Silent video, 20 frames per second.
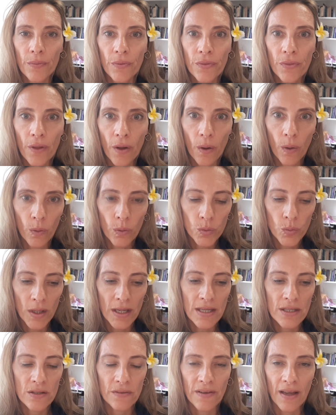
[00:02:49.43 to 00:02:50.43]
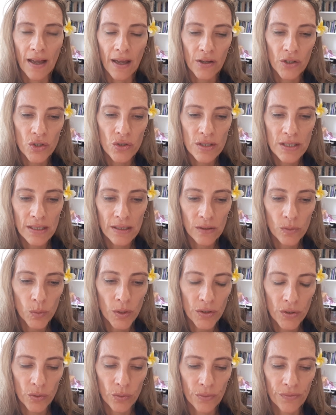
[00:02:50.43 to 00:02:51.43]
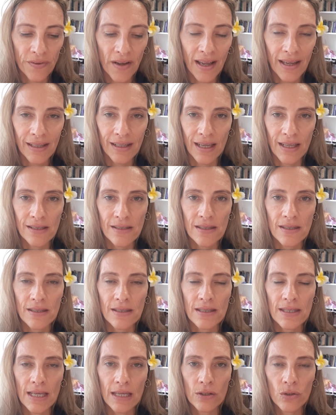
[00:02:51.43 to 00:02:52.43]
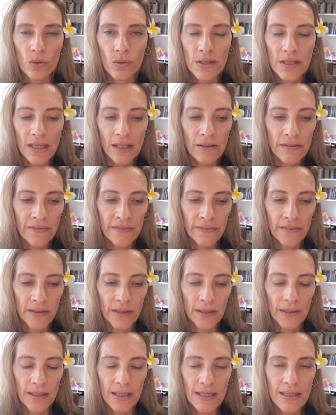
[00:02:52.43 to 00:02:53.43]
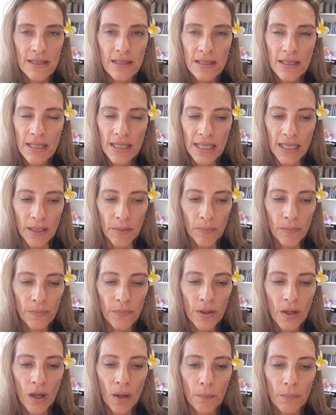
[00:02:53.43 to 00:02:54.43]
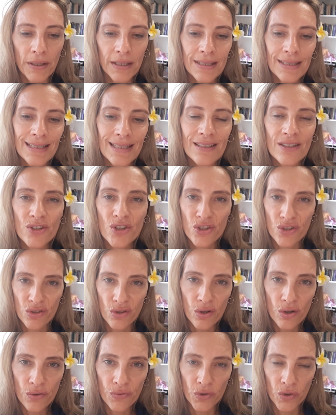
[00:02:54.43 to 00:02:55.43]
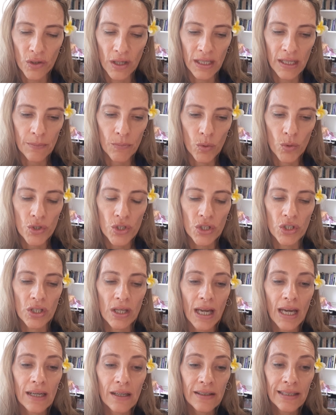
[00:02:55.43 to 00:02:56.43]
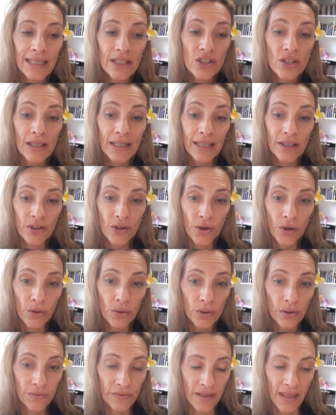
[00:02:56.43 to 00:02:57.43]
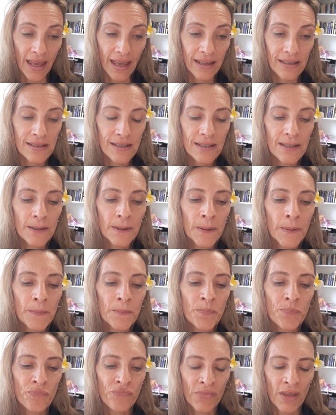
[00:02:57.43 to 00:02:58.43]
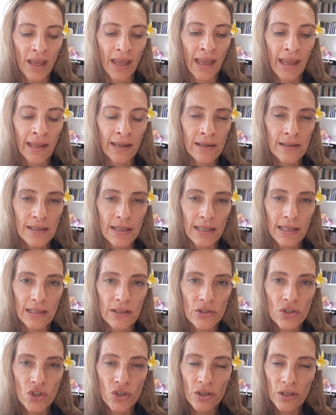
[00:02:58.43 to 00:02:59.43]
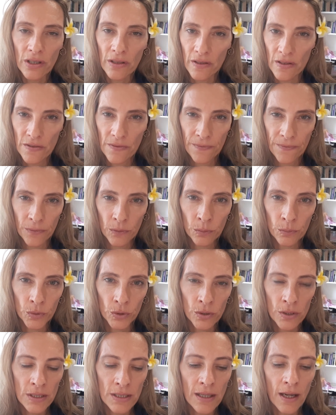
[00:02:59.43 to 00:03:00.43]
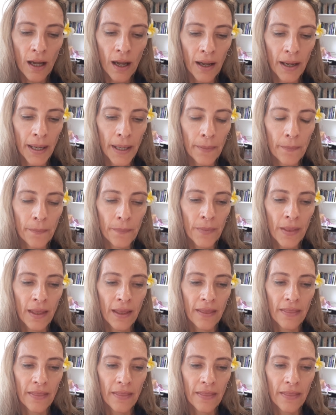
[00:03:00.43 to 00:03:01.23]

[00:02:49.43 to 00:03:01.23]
the old ways of how you deal with your finances and your self-esteem, but it doesn't serve you anymore. So you kind of need to let go of that and during this full moon time,